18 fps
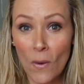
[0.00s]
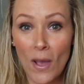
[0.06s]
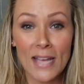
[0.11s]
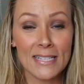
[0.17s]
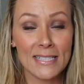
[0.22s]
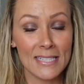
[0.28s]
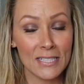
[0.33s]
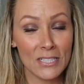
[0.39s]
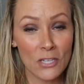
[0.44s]
I
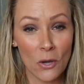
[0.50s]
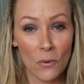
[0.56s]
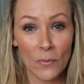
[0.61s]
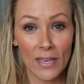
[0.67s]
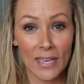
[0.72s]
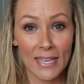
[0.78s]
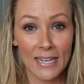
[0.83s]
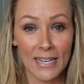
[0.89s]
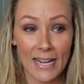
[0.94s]
did go
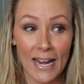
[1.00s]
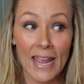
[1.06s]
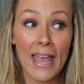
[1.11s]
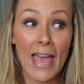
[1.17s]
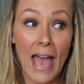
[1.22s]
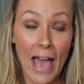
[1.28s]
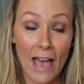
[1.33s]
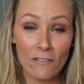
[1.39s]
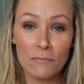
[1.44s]
in and I
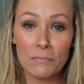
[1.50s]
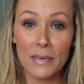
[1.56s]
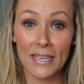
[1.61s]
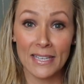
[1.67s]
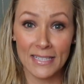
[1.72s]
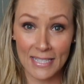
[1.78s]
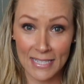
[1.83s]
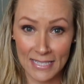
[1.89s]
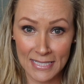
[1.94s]
have
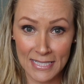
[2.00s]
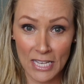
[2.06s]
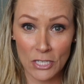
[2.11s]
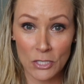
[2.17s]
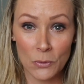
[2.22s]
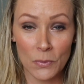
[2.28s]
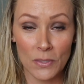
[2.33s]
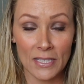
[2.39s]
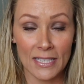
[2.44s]
been
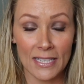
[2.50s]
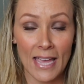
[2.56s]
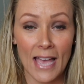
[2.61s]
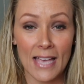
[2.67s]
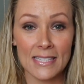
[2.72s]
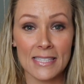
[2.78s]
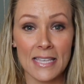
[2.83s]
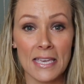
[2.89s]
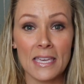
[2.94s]
continually
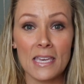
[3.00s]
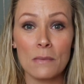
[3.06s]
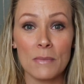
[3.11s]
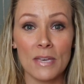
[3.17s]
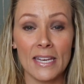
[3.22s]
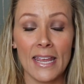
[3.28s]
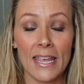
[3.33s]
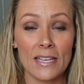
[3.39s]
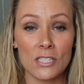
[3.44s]
as they come
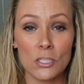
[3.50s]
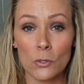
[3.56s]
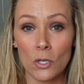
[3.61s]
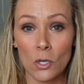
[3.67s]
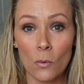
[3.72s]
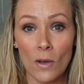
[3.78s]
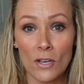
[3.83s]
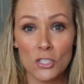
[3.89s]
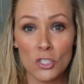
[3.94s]
in
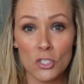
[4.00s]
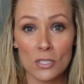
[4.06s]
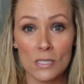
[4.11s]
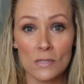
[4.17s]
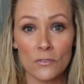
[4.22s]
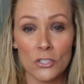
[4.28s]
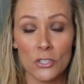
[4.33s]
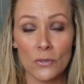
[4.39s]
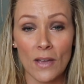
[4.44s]
answering
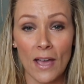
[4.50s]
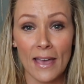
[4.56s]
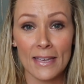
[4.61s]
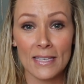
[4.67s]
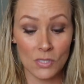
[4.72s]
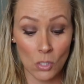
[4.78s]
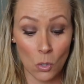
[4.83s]
questions for you guys.